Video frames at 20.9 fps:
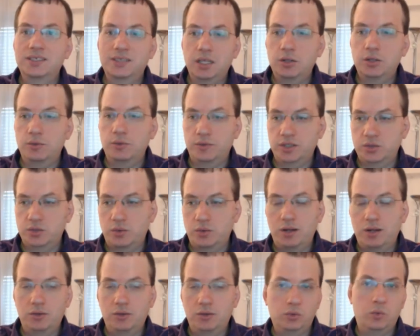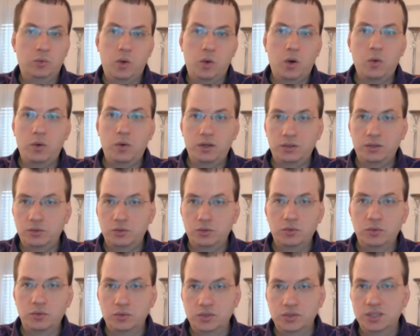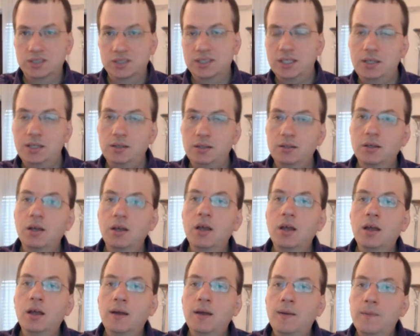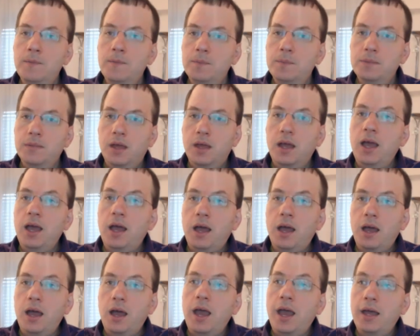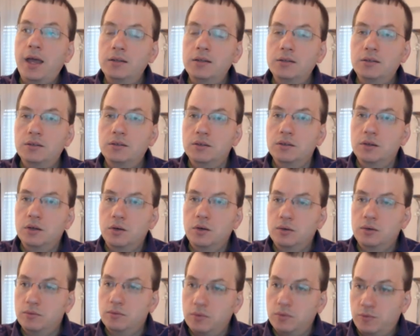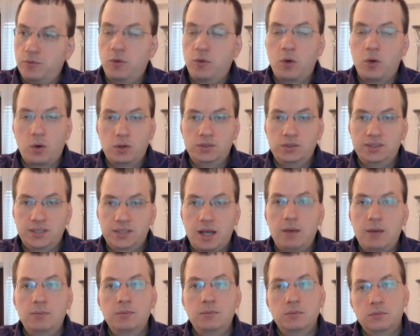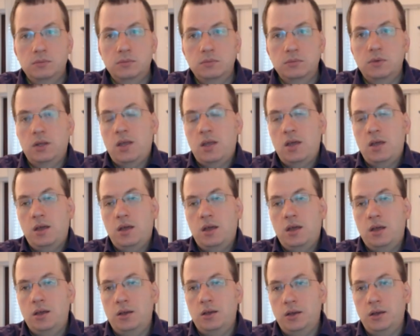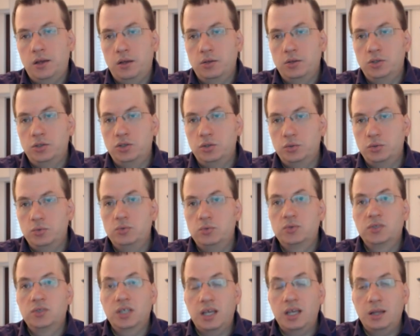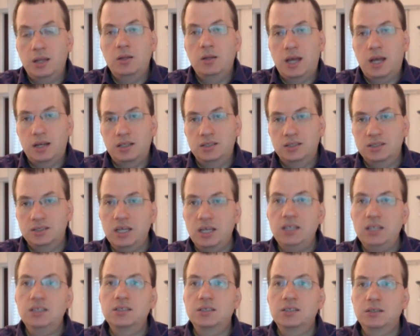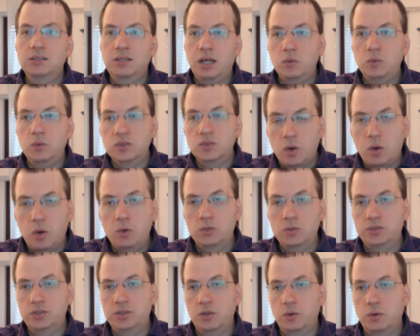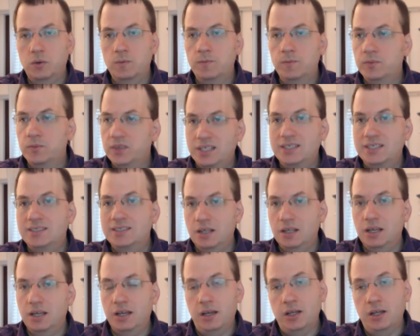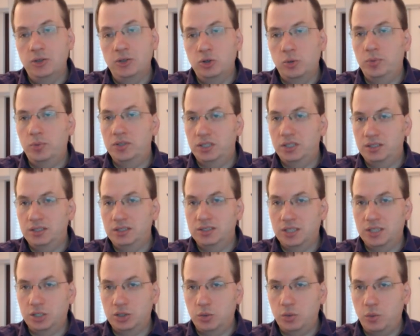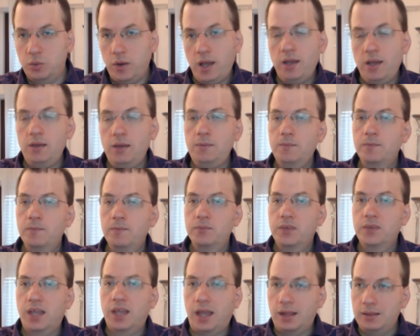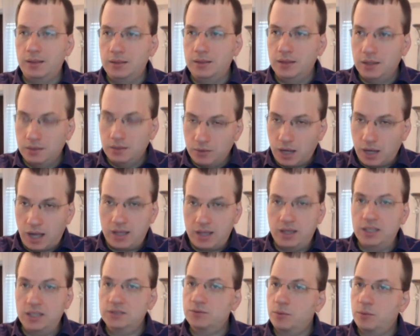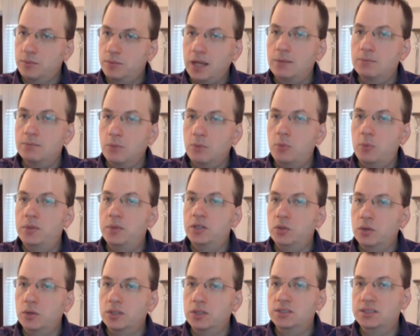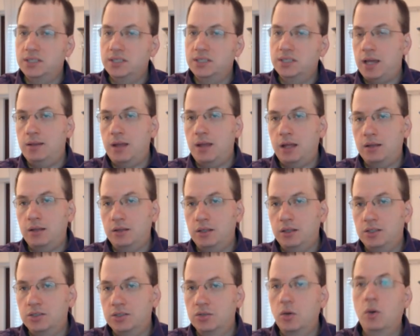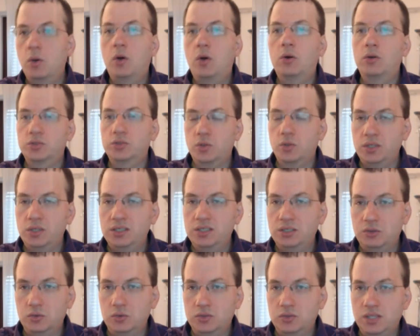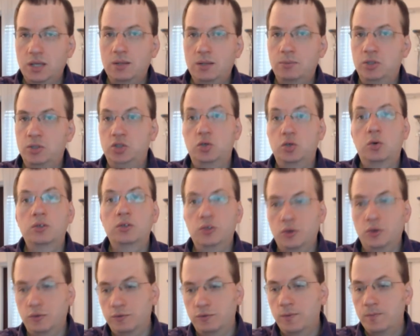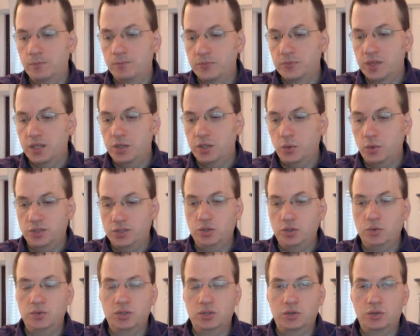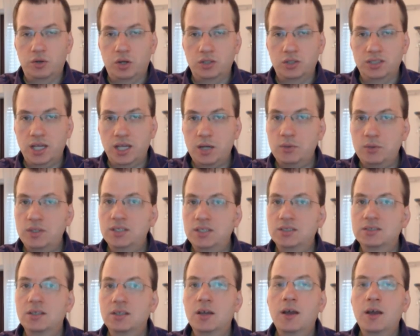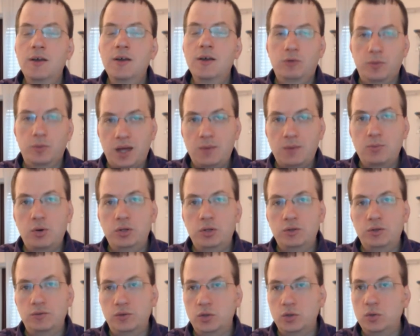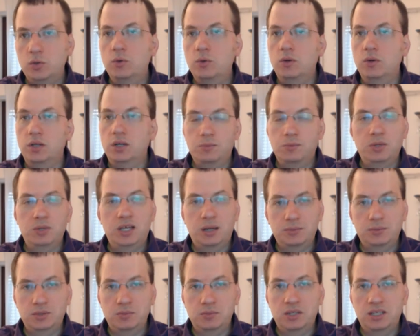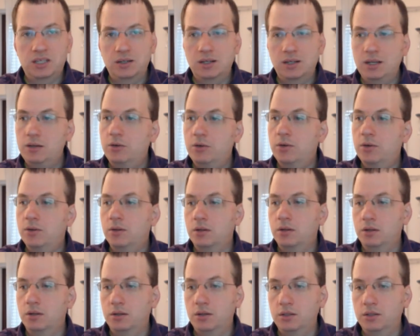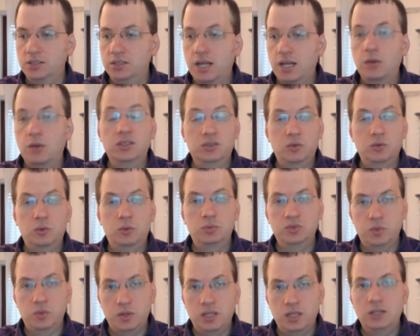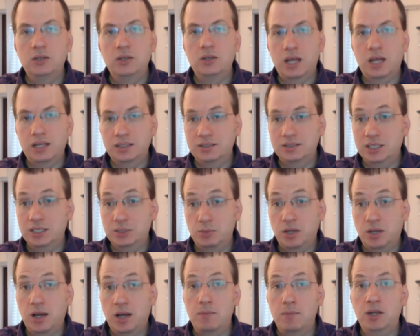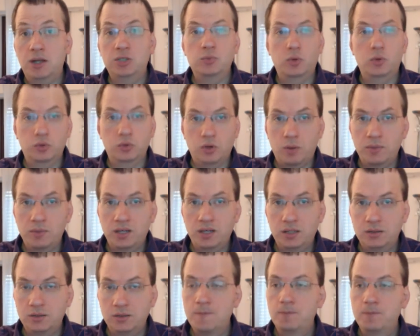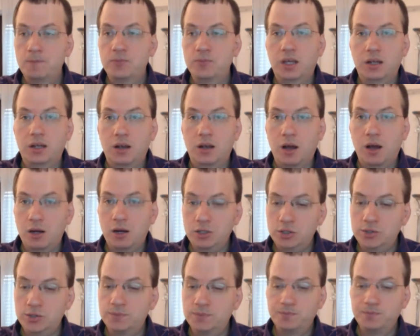State of Israel to grow and to succeed. And for some Jews in the United States, that was also this interpreted in such a way. And I guess from that moment, you can say that it's no longer so easy to say the majority of US Jews are not Zionists. From that point of view, it becomes a bit unclear, and the Zionist groups within the United States become much more dominant and large.